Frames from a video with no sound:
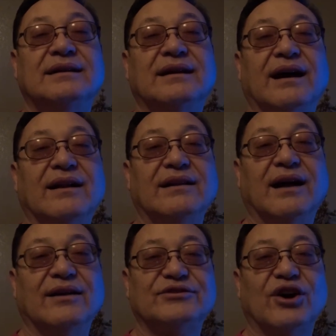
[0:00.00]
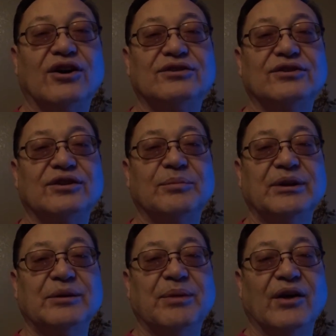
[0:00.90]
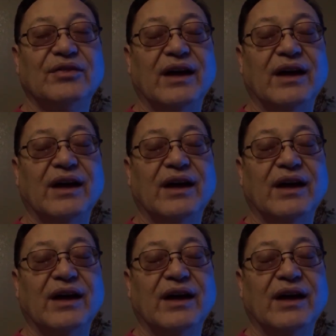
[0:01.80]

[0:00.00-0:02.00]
I'll talk a little bit about